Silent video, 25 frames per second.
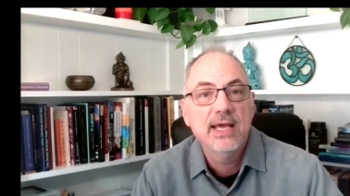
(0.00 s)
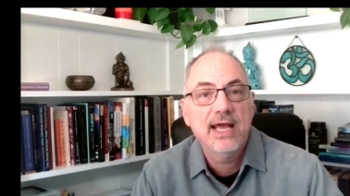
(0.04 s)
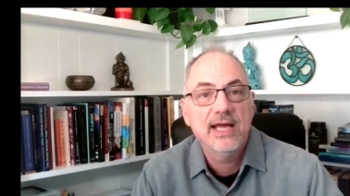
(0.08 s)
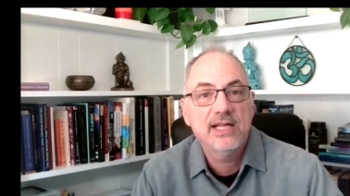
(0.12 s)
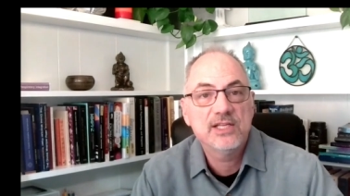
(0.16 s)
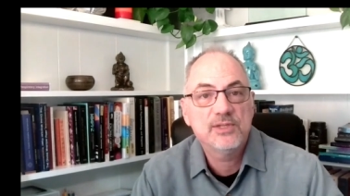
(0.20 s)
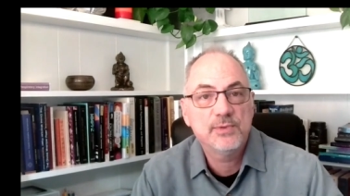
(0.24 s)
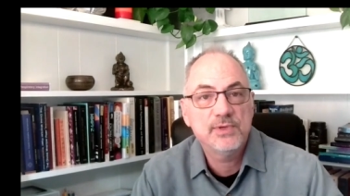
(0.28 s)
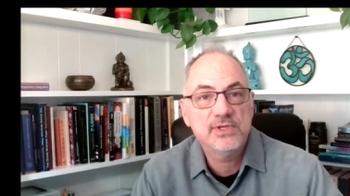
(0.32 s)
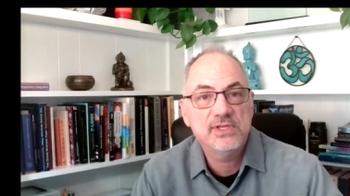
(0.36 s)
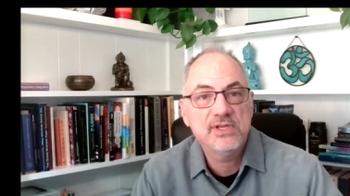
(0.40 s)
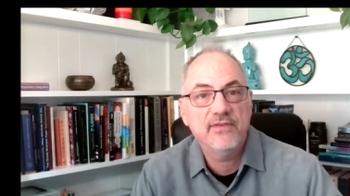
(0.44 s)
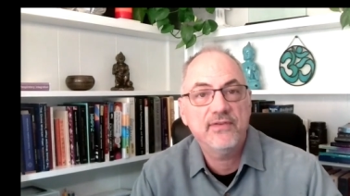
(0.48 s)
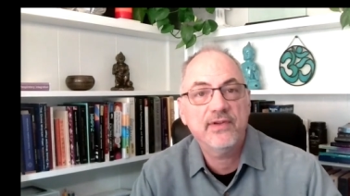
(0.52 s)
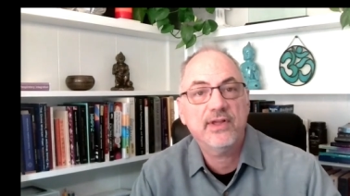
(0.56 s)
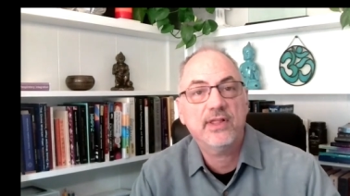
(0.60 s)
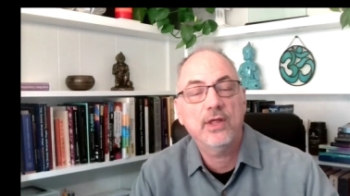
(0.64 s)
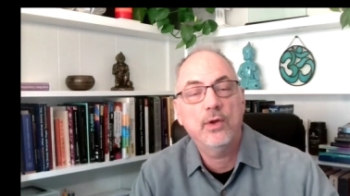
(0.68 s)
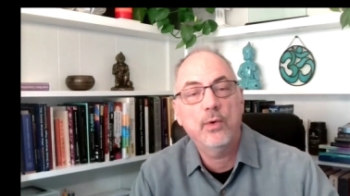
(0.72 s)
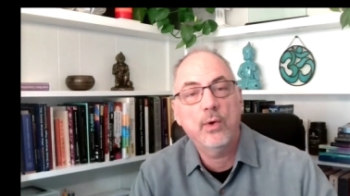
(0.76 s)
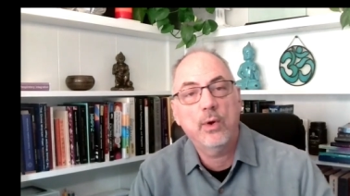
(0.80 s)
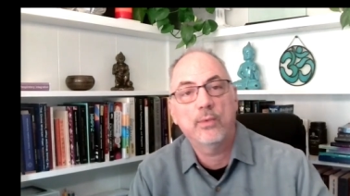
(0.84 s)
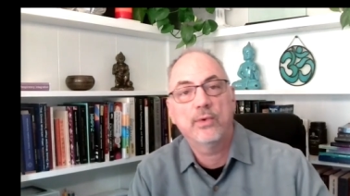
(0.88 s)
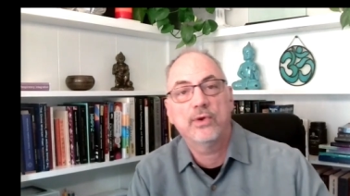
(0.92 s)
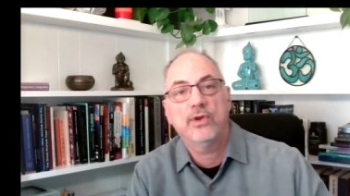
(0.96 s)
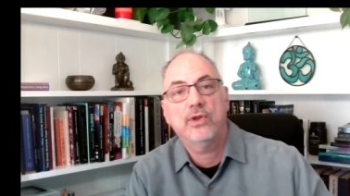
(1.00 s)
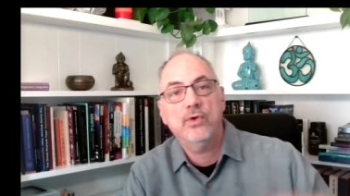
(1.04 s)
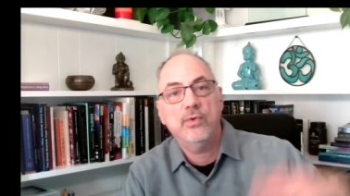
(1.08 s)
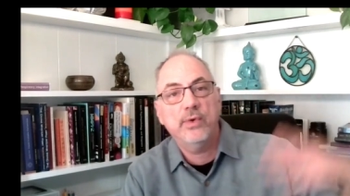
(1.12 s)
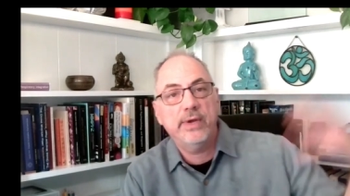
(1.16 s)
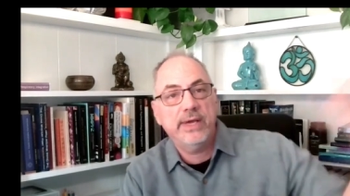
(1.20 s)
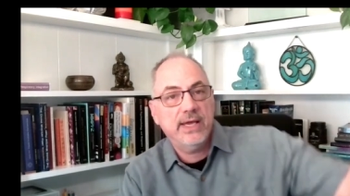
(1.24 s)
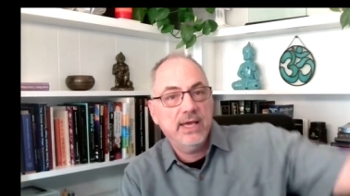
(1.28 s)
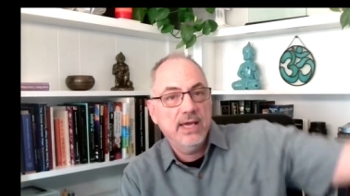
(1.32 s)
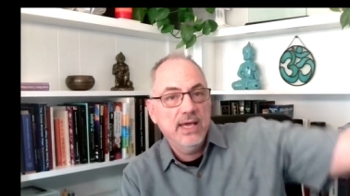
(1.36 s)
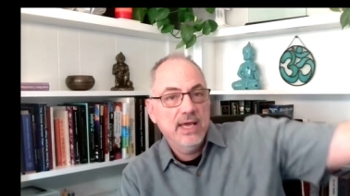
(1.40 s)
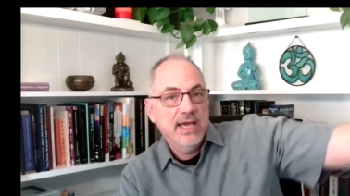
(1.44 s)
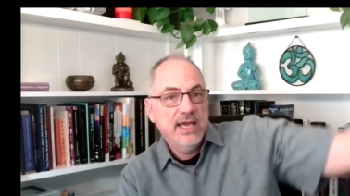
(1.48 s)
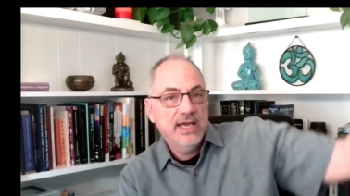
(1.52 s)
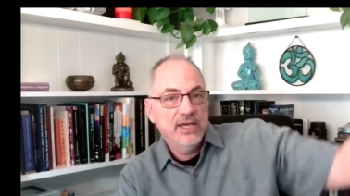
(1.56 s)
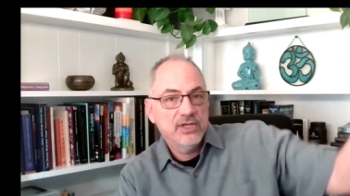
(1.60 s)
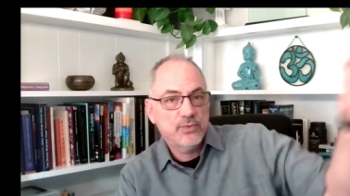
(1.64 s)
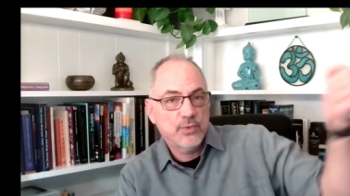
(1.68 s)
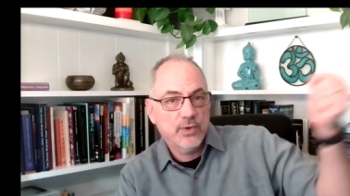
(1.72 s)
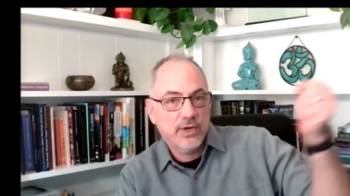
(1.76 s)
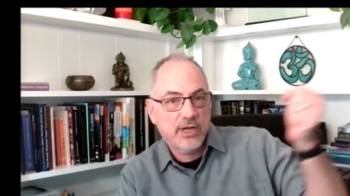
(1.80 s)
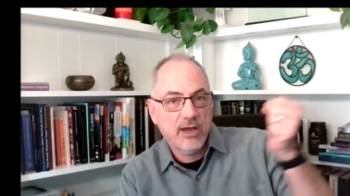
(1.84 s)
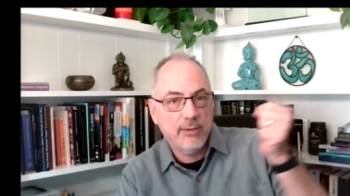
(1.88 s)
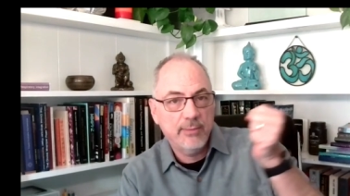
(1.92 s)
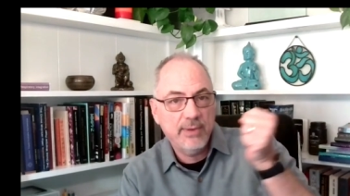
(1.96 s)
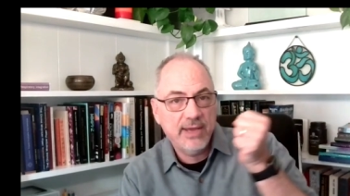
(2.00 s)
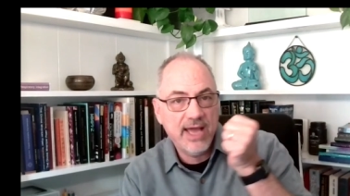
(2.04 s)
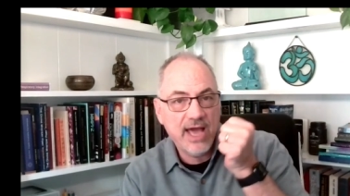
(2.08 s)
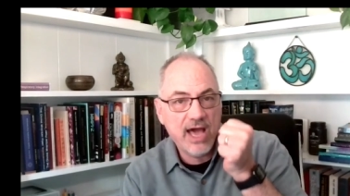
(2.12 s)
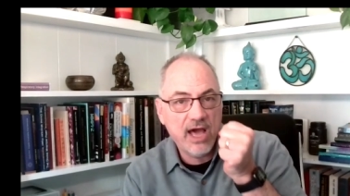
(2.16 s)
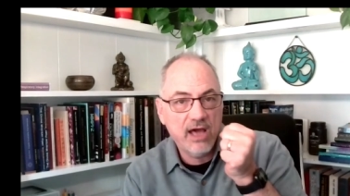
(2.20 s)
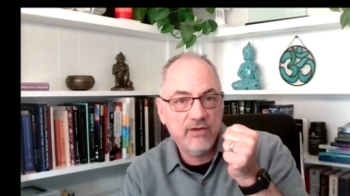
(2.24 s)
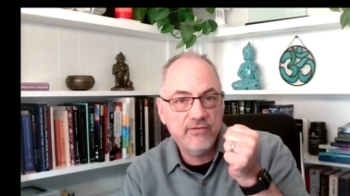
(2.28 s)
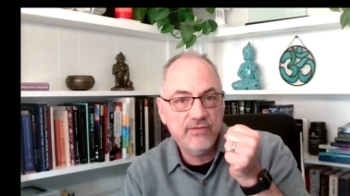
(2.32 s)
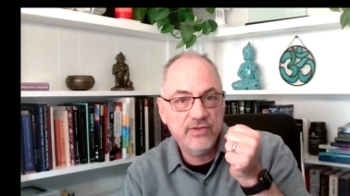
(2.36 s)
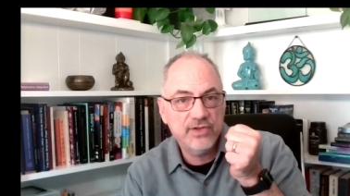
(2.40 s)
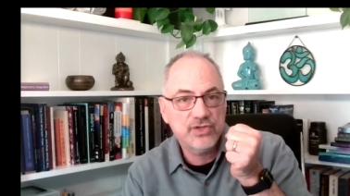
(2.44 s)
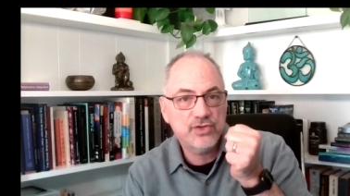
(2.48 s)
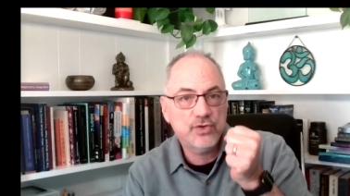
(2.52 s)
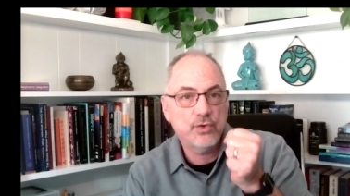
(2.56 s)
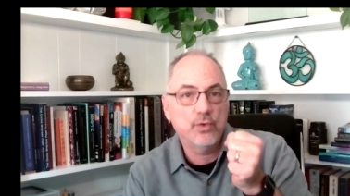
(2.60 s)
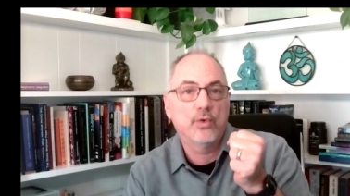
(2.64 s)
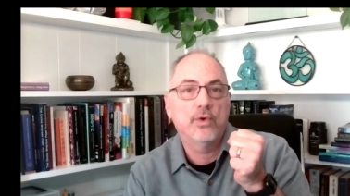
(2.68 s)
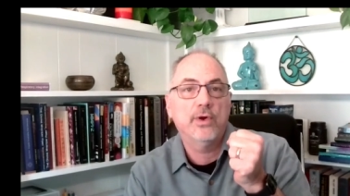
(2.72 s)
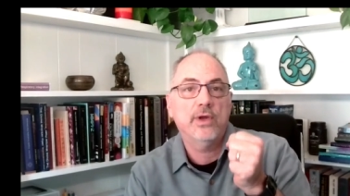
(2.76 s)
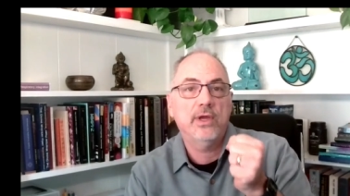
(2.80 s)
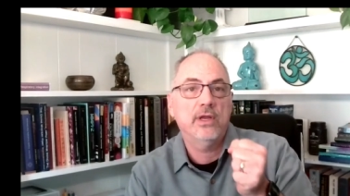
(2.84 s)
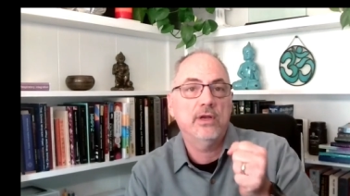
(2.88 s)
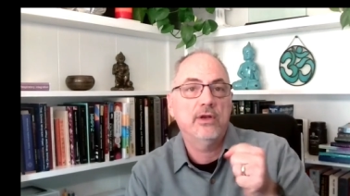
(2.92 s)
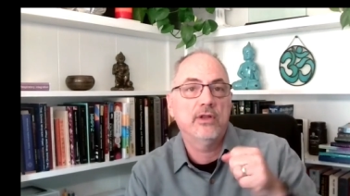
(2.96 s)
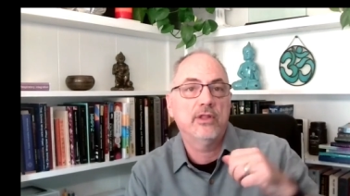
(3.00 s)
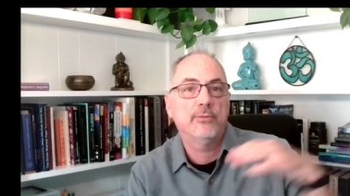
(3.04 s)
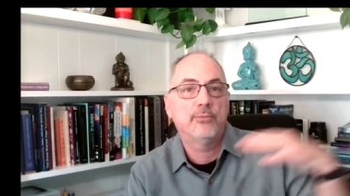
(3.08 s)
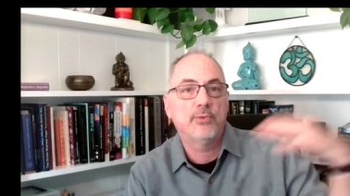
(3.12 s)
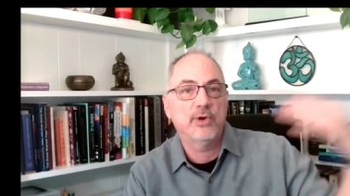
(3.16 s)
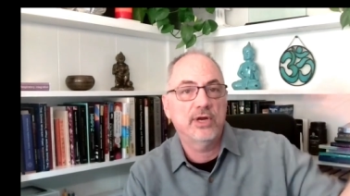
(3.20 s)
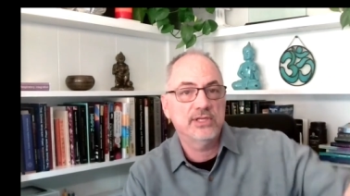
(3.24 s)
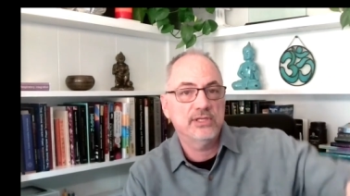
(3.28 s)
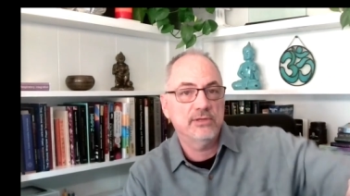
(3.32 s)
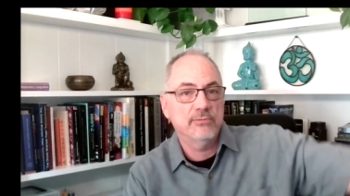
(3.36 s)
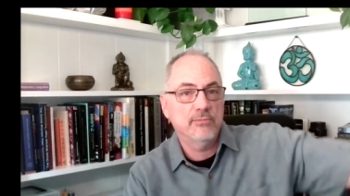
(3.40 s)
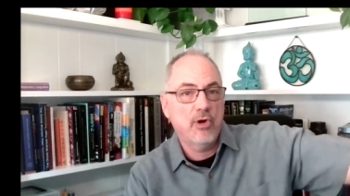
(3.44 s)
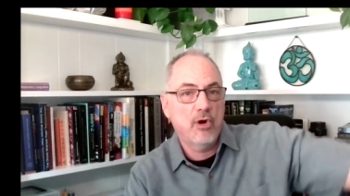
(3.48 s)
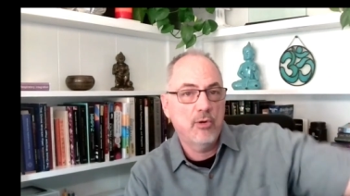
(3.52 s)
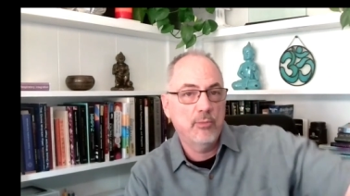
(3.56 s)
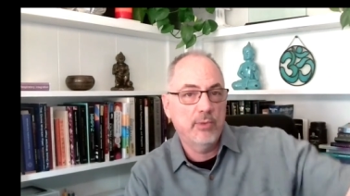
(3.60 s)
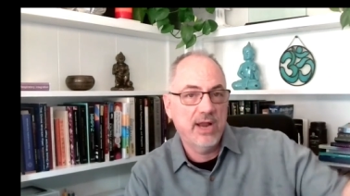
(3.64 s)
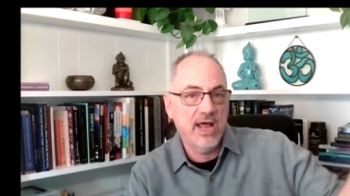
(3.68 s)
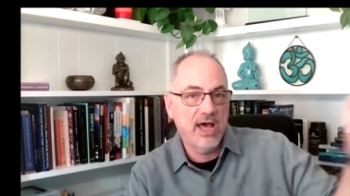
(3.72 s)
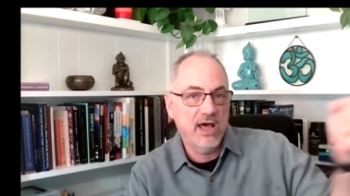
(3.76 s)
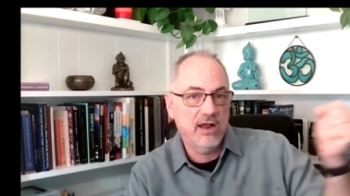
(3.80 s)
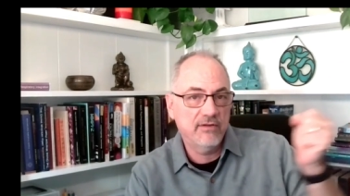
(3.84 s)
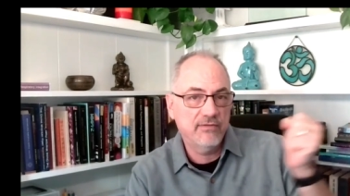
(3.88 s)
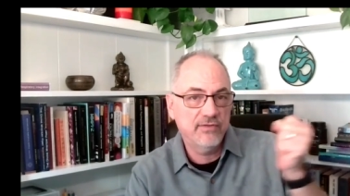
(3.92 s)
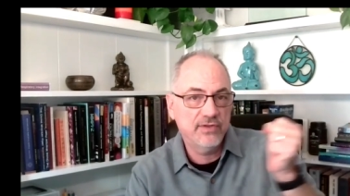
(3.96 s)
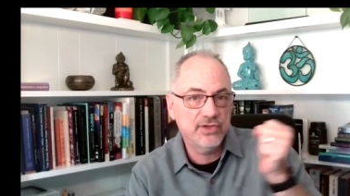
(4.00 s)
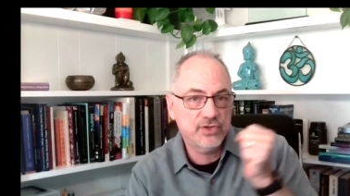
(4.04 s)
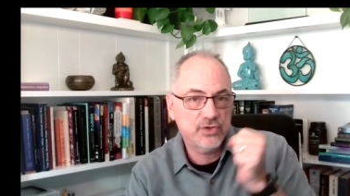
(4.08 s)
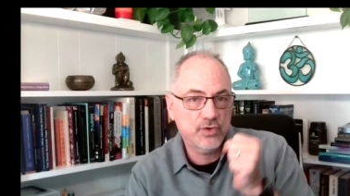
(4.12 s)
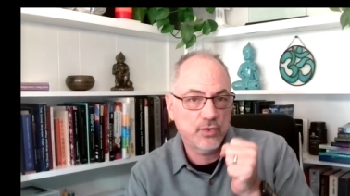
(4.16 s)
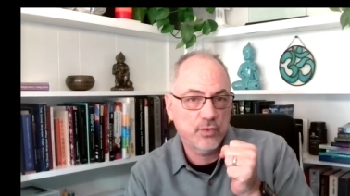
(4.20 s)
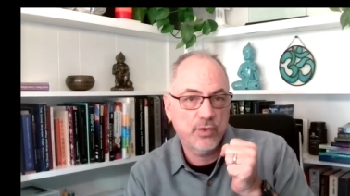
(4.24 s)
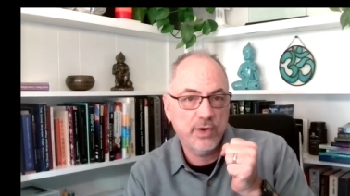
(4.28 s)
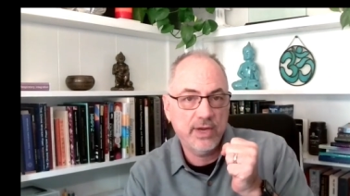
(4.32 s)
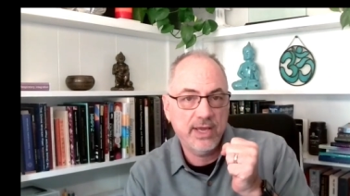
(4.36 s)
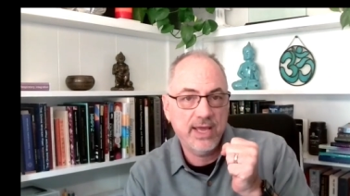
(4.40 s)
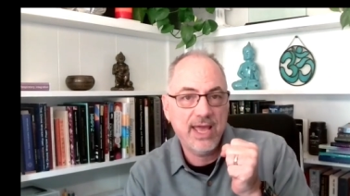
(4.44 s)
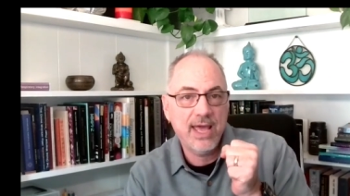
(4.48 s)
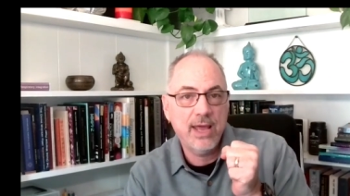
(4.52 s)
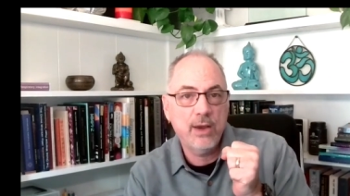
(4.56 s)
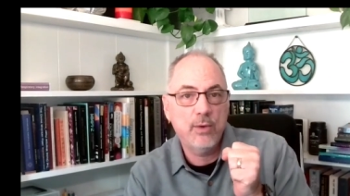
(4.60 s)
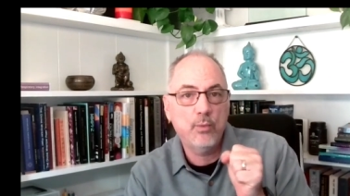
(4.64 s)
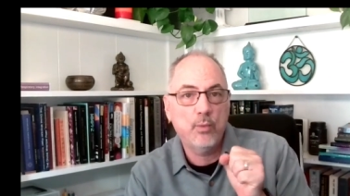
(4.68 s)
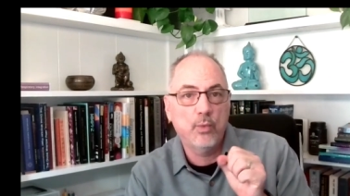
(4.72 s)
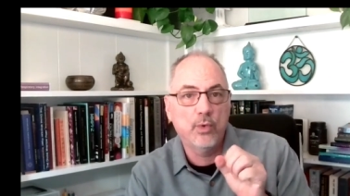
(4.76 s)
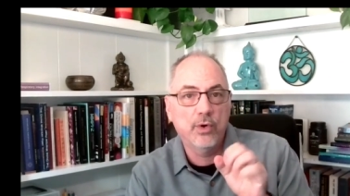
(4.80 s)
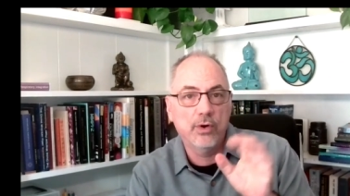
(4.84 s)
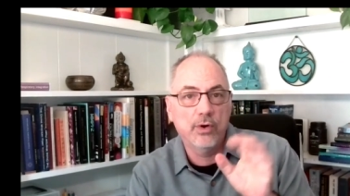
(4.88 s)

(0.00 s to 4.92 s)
And specifically, what we're doing is we're coming out of the story into the present moment, out of the story, and